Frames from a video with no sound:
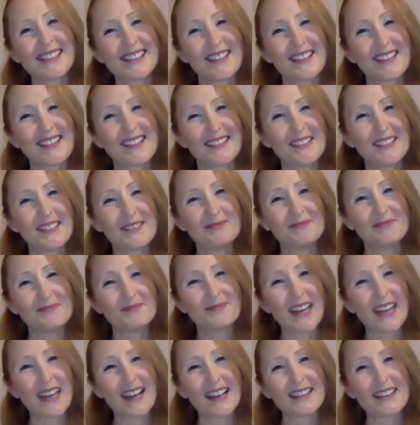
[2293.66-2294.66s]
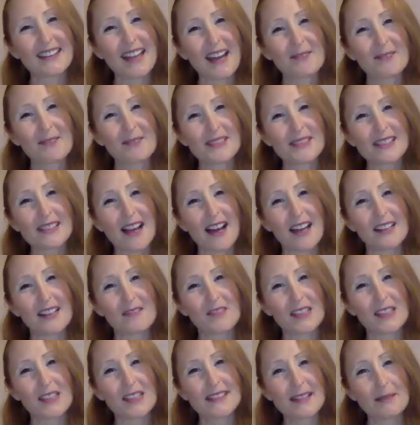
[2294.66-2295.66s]
So that was
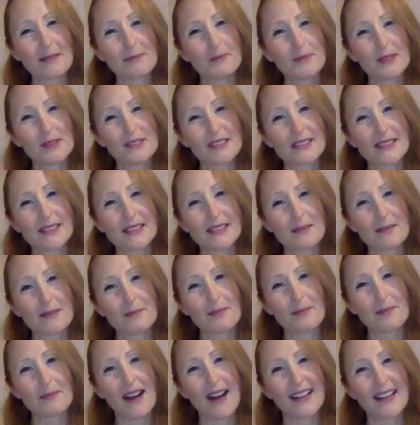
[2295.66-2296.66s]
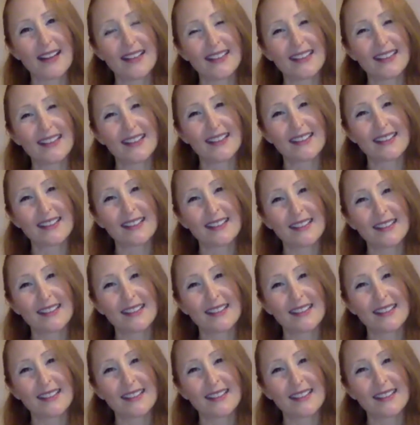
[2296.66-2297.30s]
kind of the symbolism behind it.